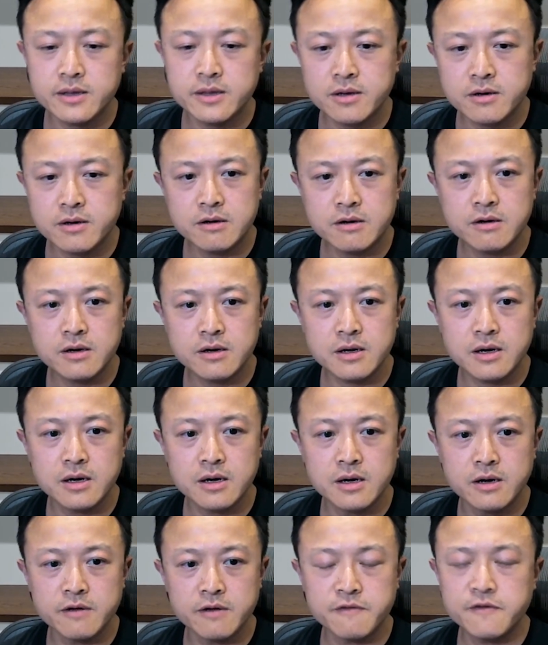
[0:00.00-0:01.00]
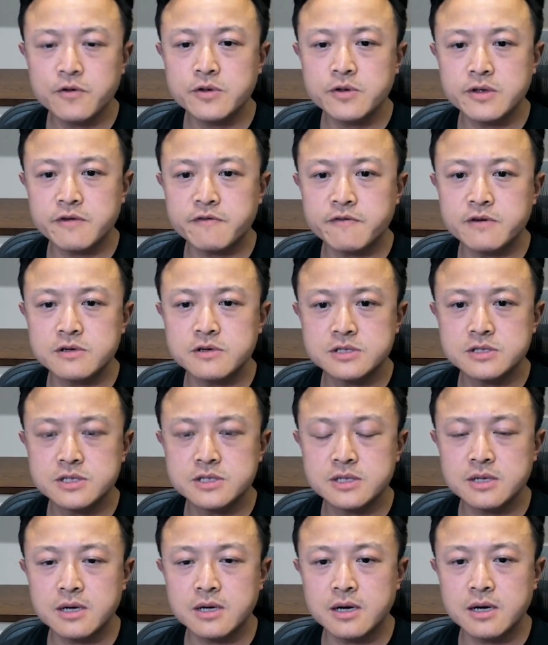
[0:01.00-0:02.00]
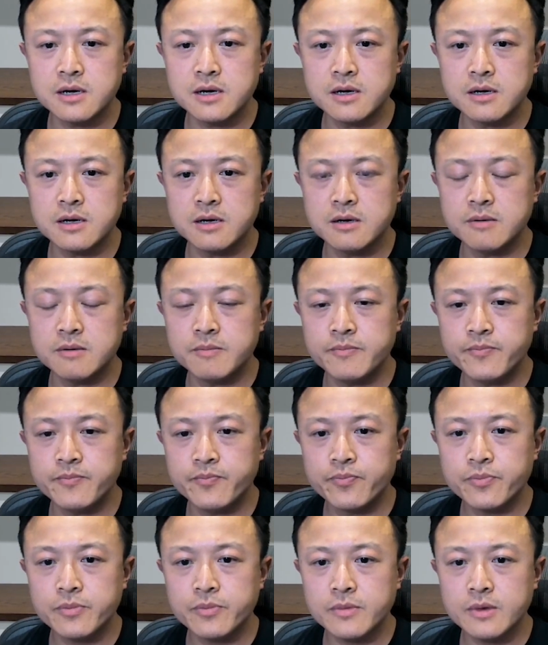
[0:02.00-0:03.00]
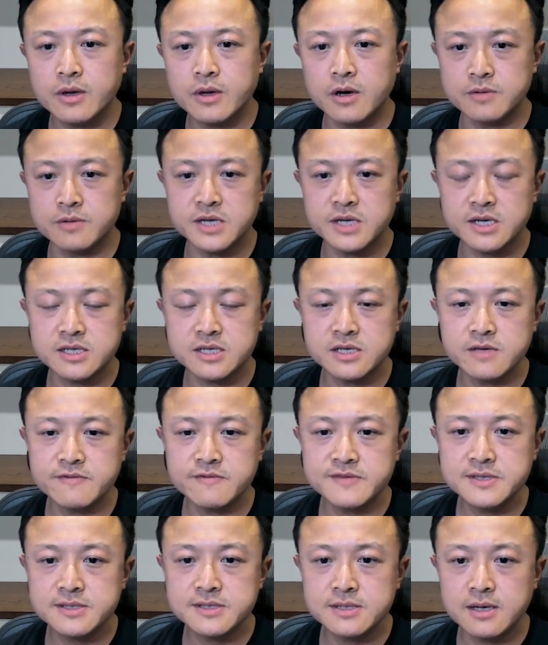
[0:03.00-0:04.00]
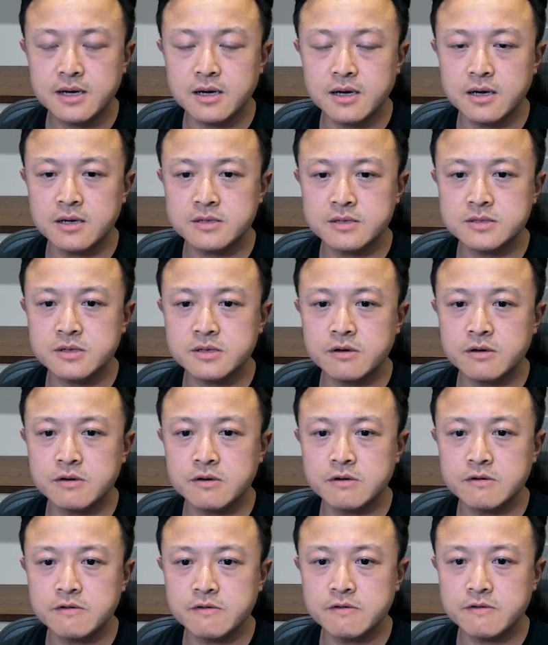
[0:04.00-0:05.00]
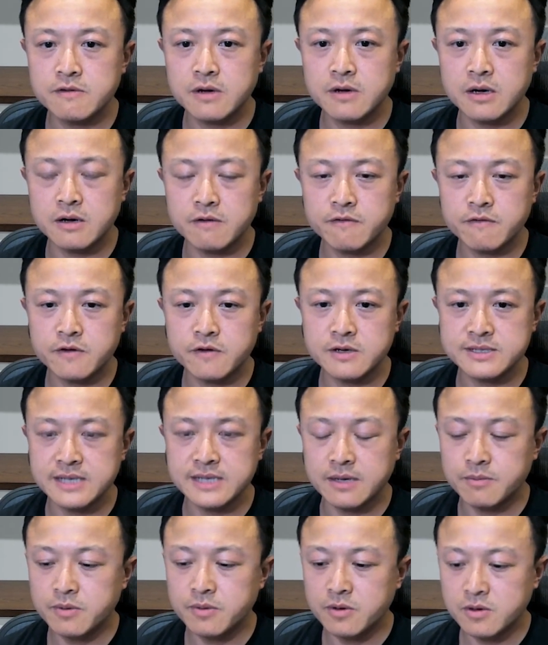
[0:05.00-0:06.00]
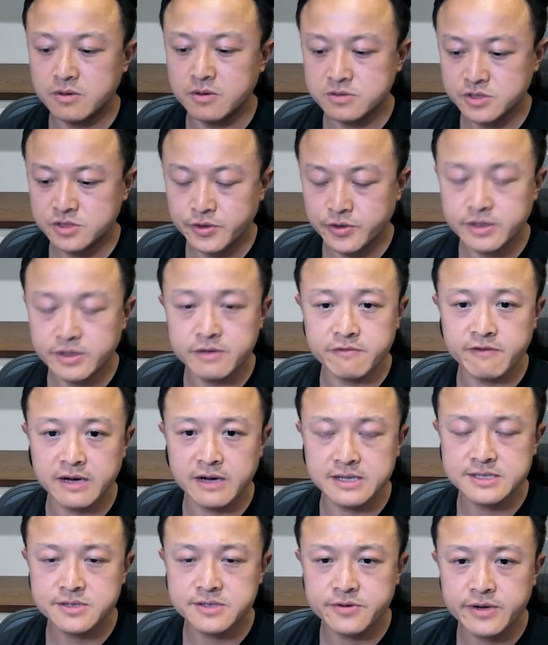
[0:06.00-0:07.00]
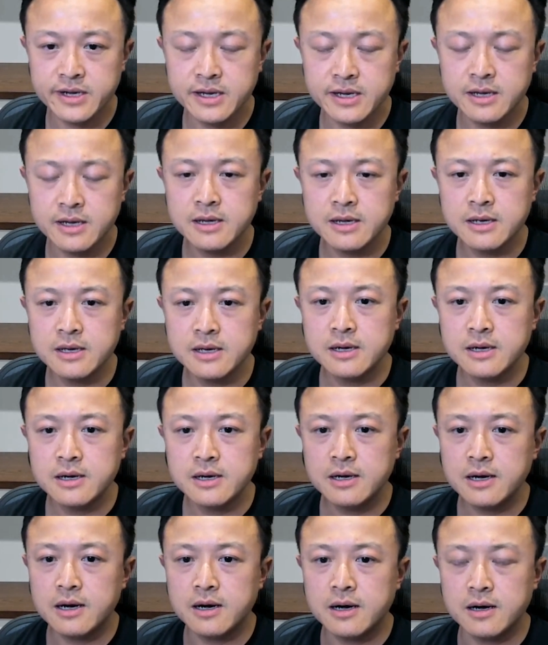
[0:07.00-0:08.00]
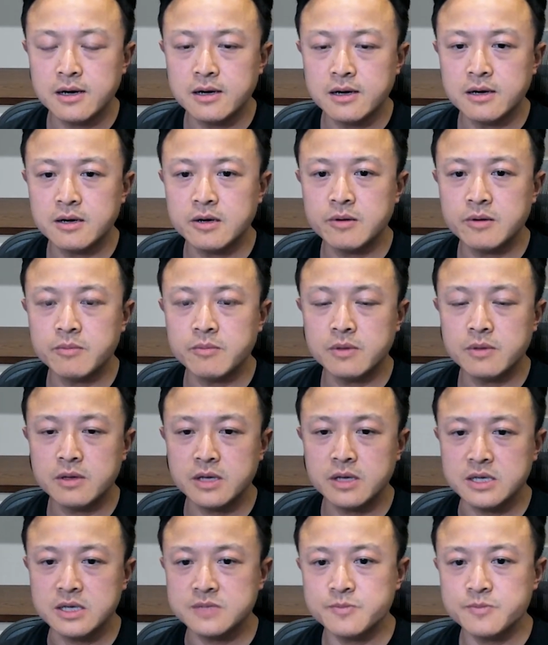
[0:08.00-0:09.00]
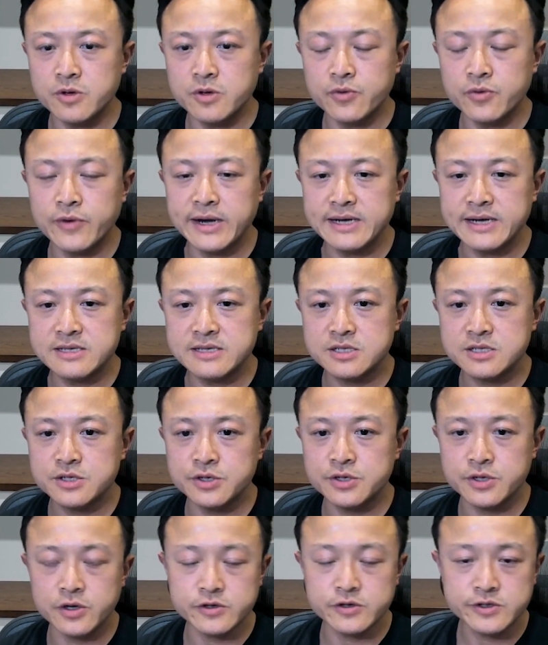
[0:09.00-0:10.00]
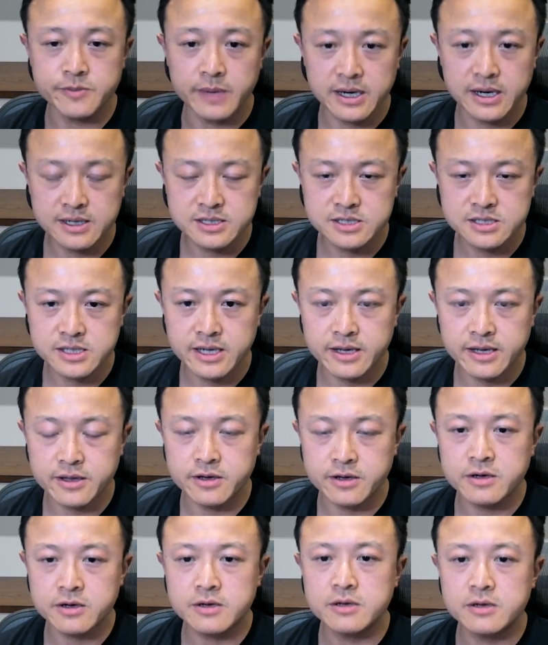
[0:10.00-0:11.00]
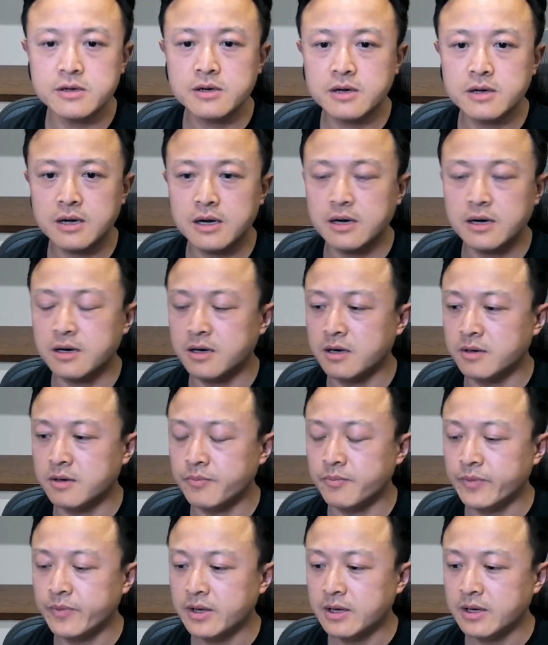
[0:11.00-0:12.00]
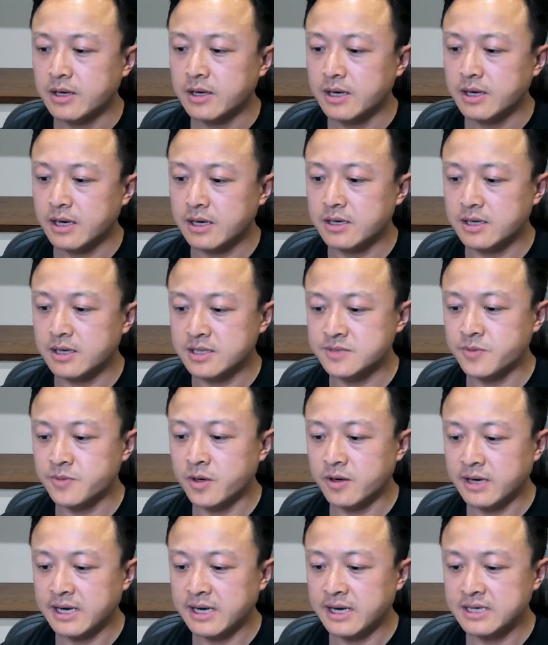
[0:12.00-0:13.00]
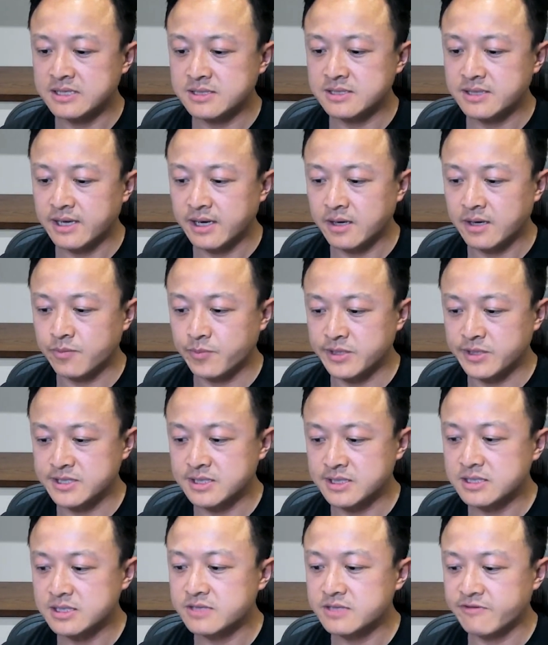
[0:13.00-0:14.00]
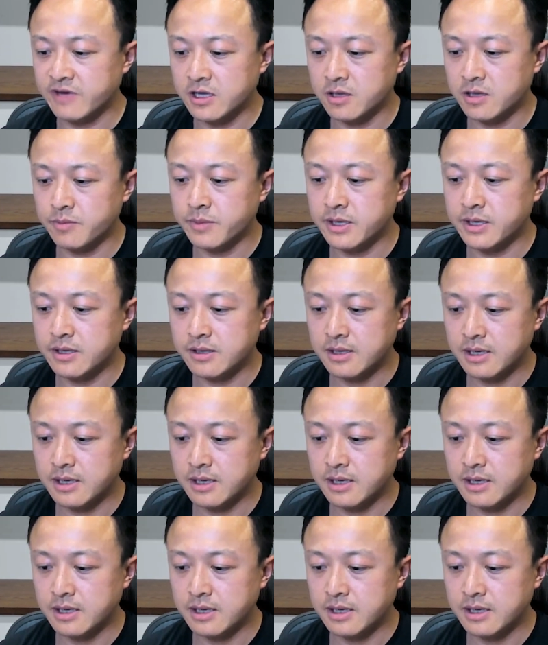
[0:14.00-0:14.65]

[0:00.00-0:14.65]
there are a few different objectives. For example, token advisory, explore ways to go to market together, as well as a business development